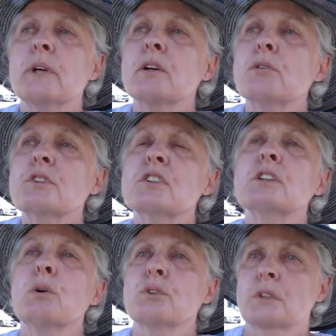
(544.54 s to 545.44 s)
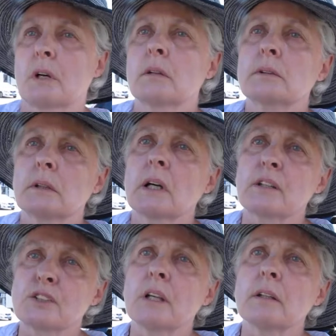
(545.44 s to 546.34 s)
we don't disclose our
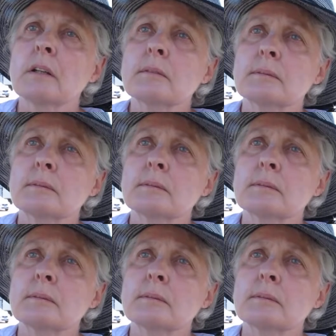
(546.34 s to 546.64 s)
agenda.